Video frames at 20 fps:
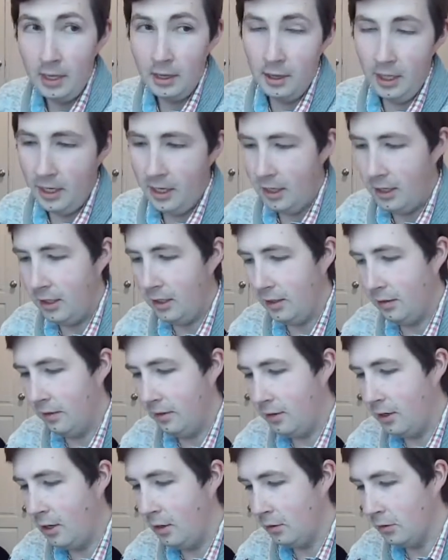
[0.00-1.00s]

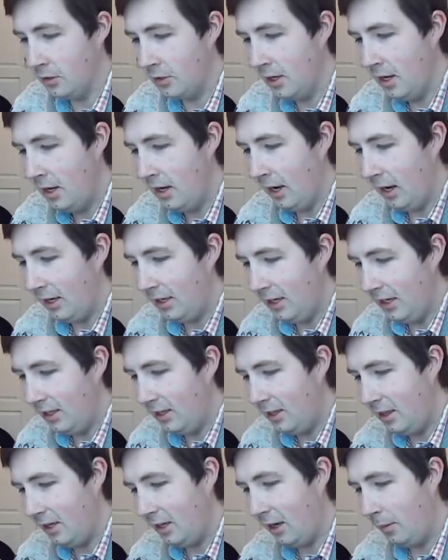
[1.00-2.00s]
Leia notes, "I'd
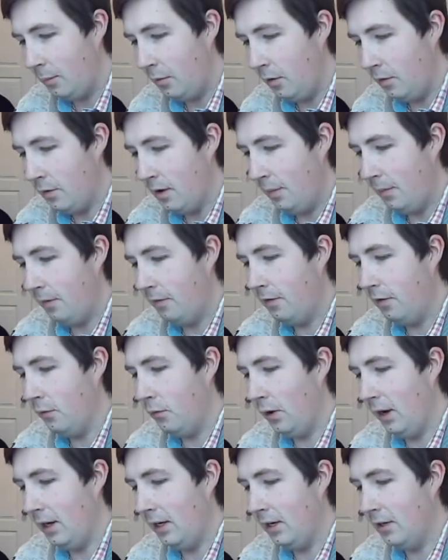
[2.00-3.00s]
like to think I moved up a few
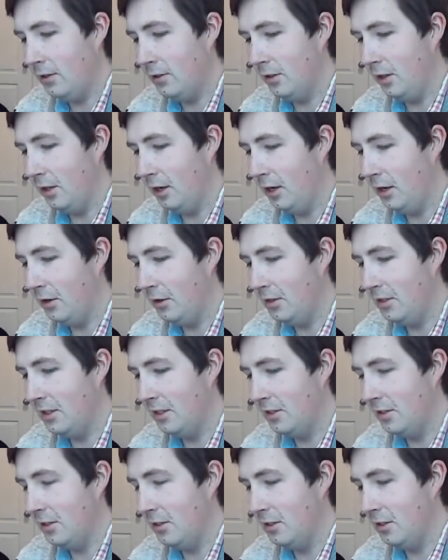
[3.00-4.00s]
rankings in the years
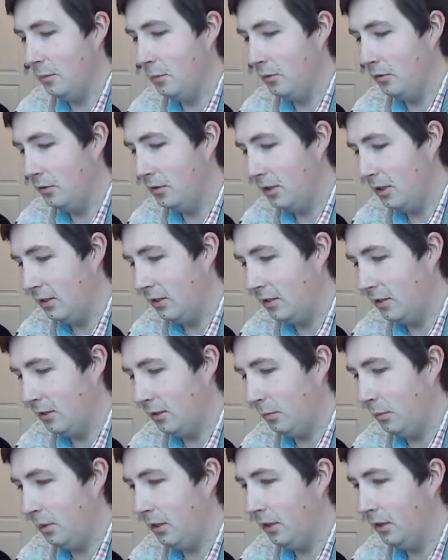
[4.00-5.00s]
since this
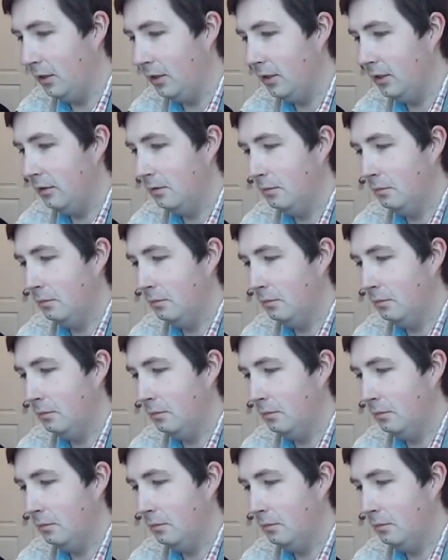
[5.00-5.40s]
appeared."